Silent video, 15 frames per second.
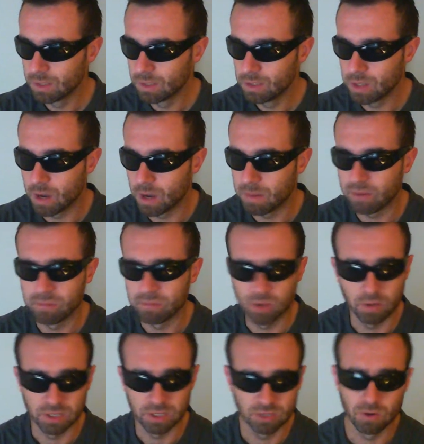above and
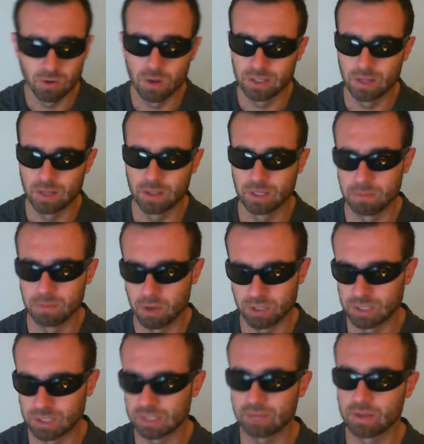beyond the storytelling,
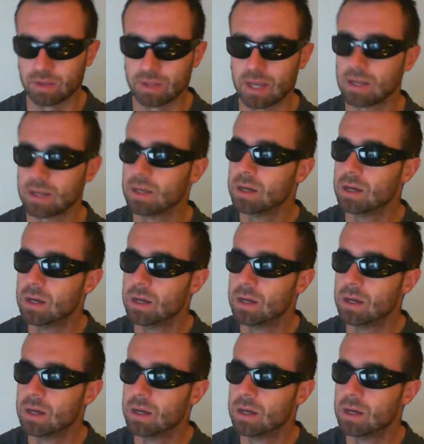emotions and stuff like that,